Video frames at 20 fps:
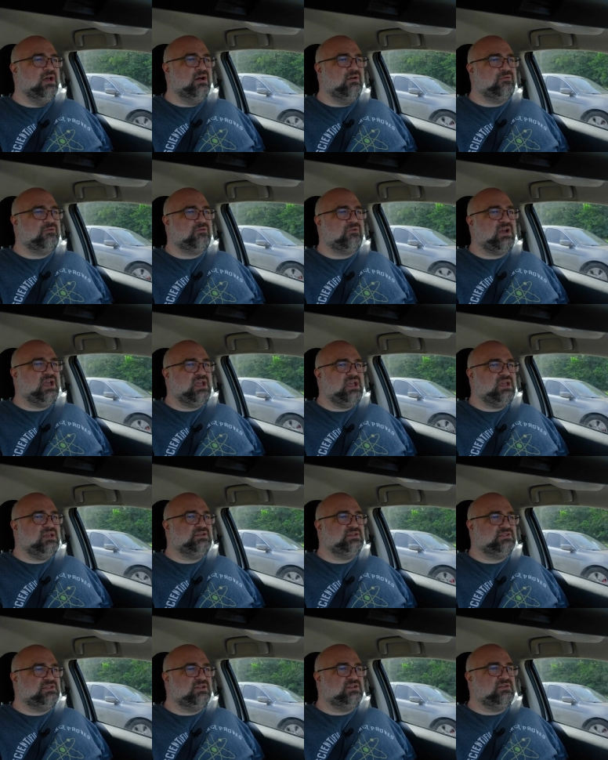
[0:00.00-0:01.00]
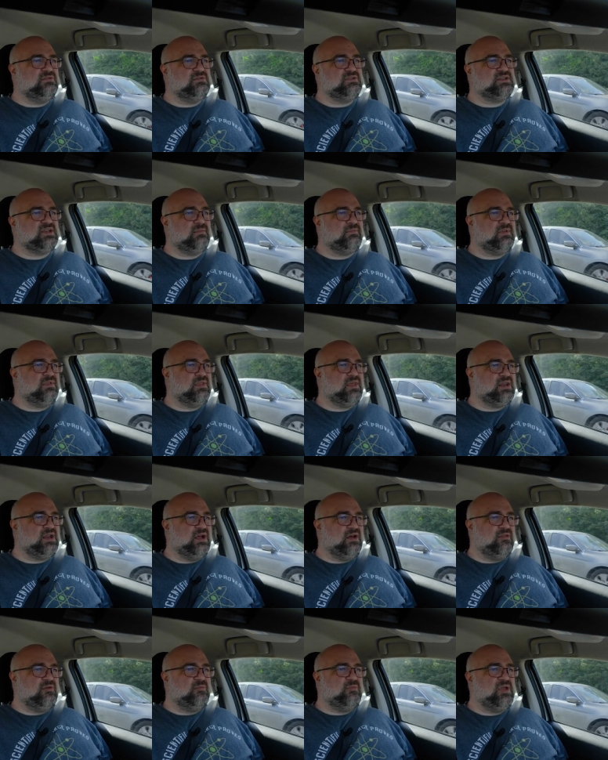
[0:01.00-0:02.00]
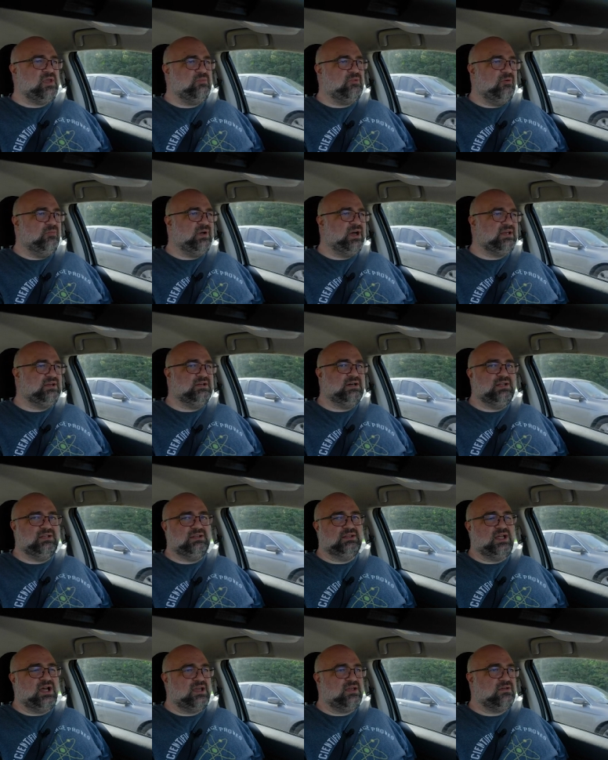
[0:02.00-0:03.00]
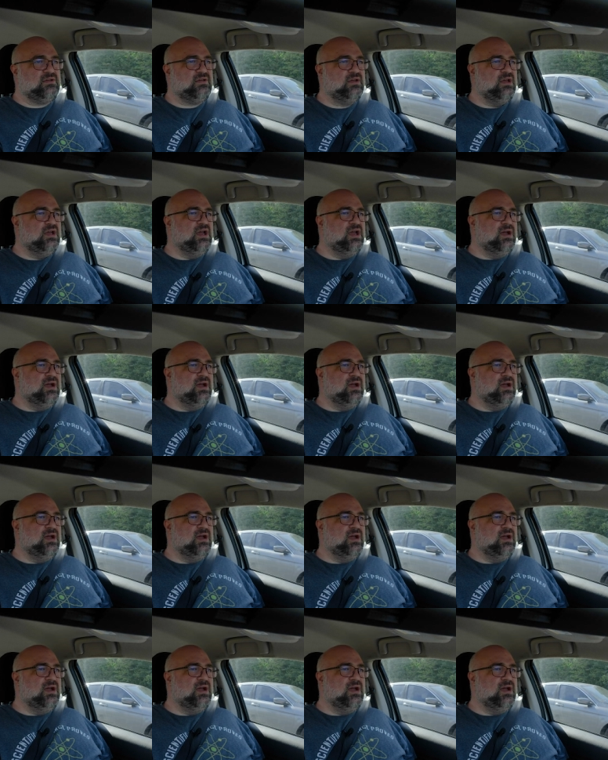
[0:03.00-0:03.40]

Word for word: afraid to do something that other people might not like.